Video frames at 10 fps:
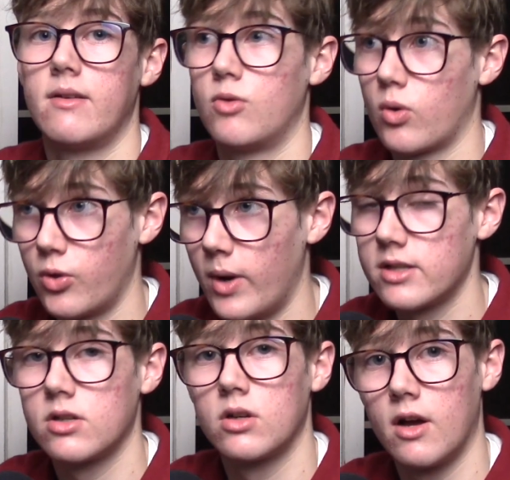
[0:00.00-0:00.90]
and
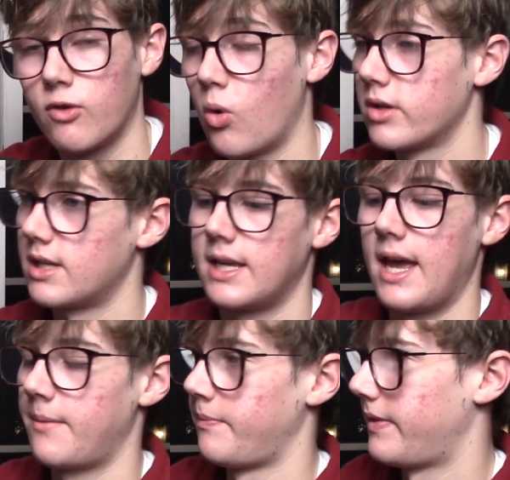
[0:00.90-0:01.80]
Northwestern, of course,
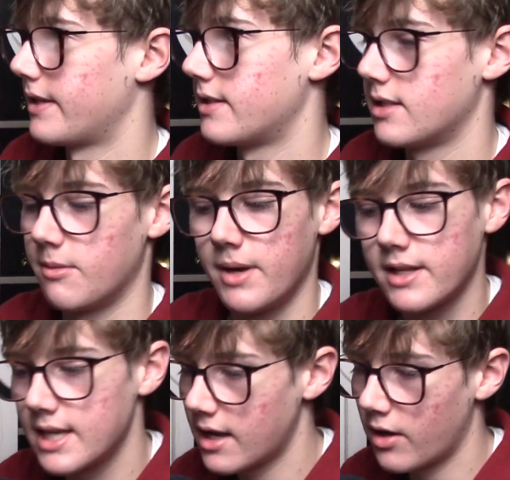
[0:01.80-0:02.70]
again, this is the
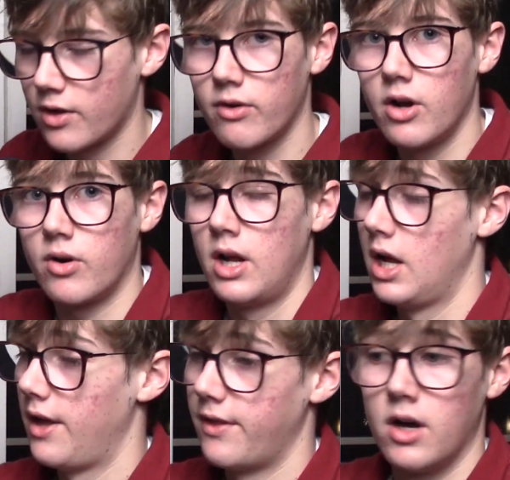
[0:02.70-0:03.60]
Big Ten on the road.
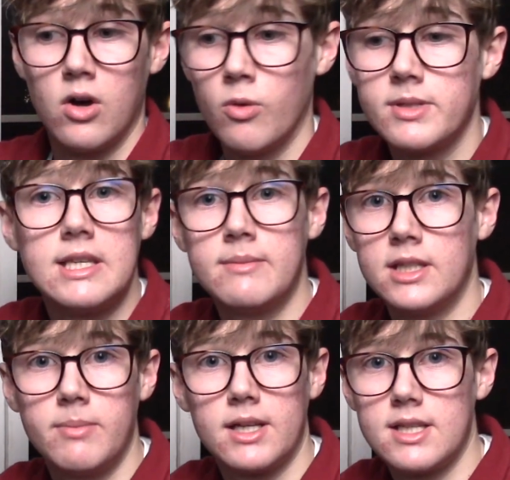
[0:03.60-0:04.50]
The home
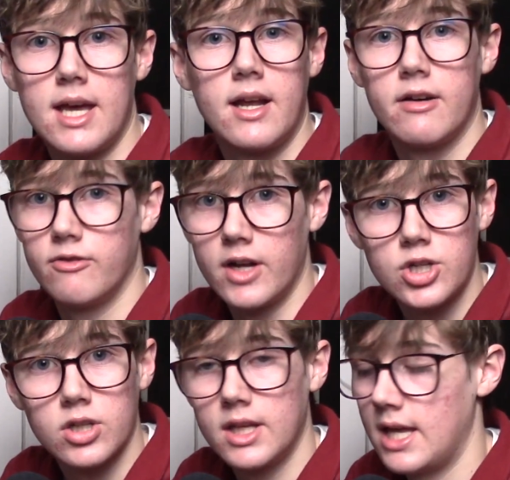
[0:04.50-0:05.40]
team in the Big Ten,
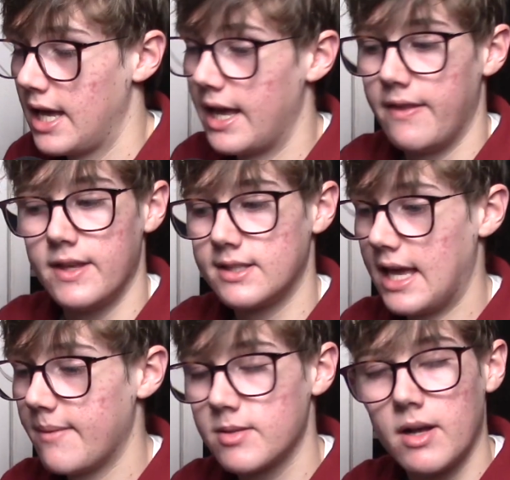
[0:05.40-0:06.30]
eventually,
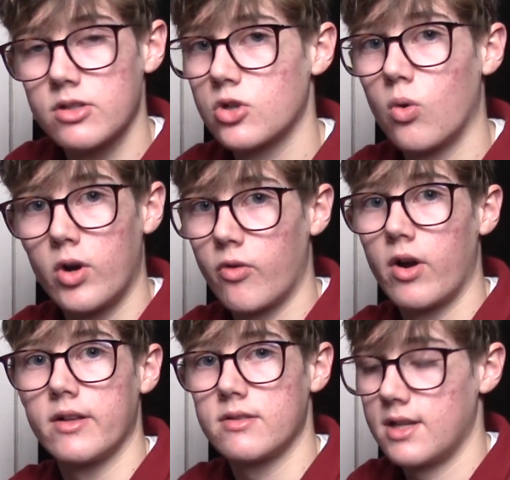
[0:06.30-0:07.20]
this game's about scoring
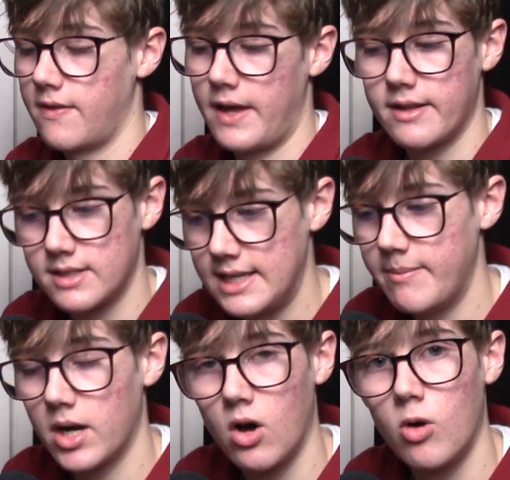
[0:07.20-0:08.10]
runs, and that
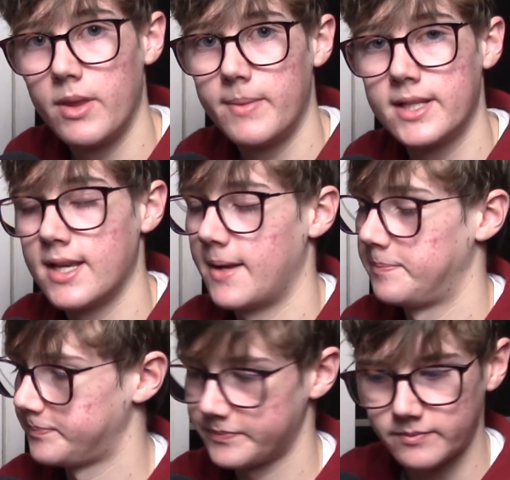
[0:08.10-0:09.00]
team at home in the Big
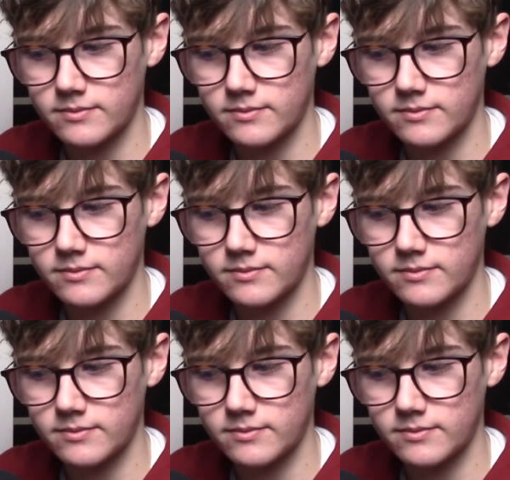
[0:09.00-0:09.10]
Ten